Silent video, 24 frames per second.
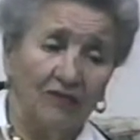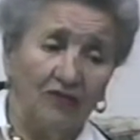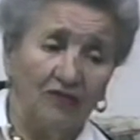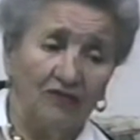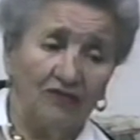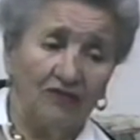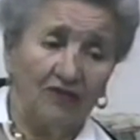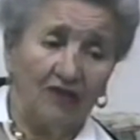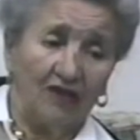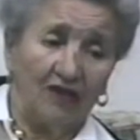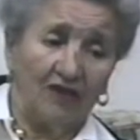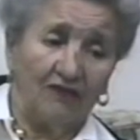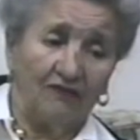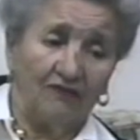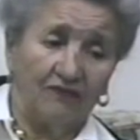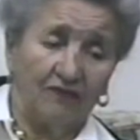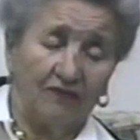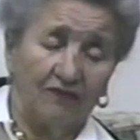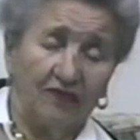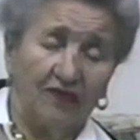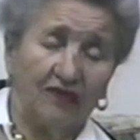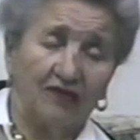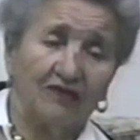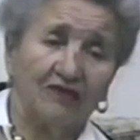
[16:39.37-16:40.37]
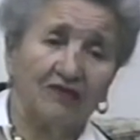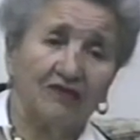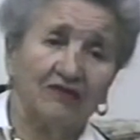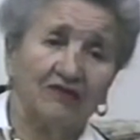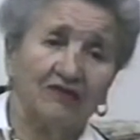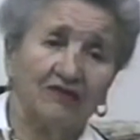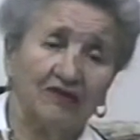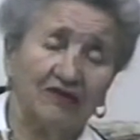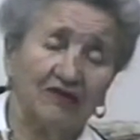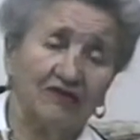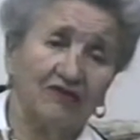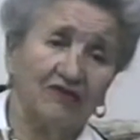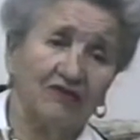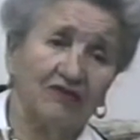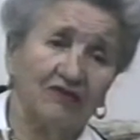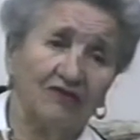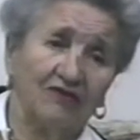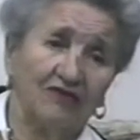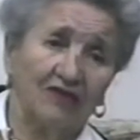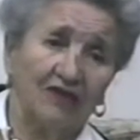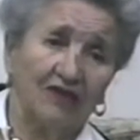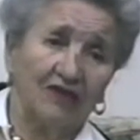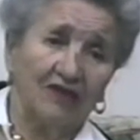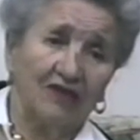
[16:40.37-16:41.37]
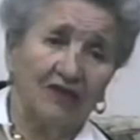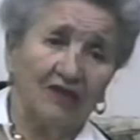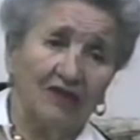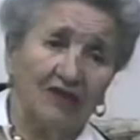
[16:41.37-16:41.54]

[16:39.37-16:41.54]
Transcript: most of the brothers and sisters